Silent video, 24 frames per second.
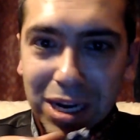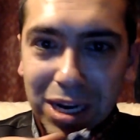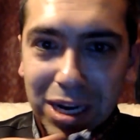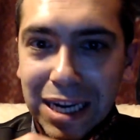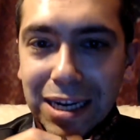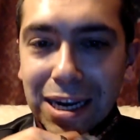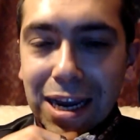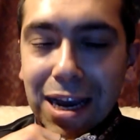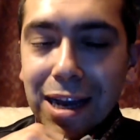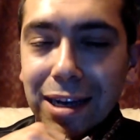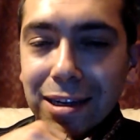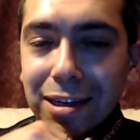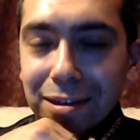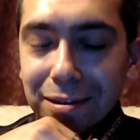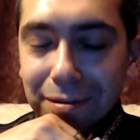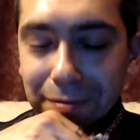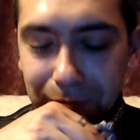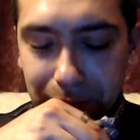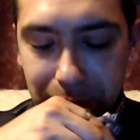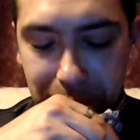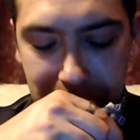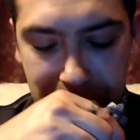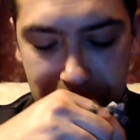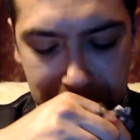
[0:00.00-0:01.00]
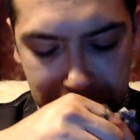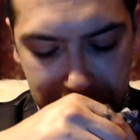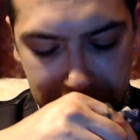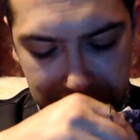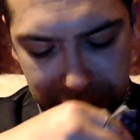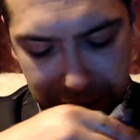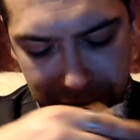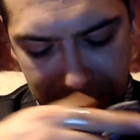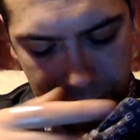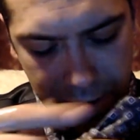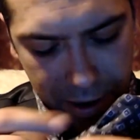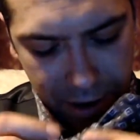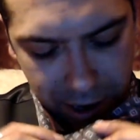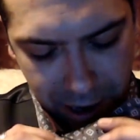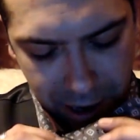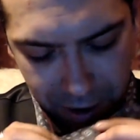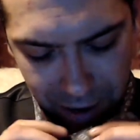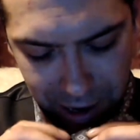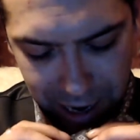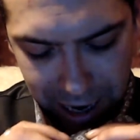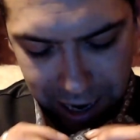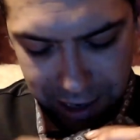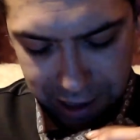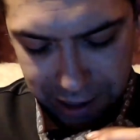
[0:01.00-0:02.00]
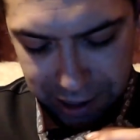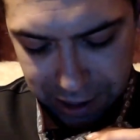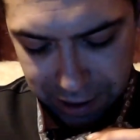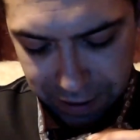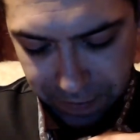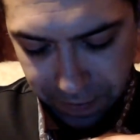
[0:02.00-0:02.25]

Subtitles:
knot. All right.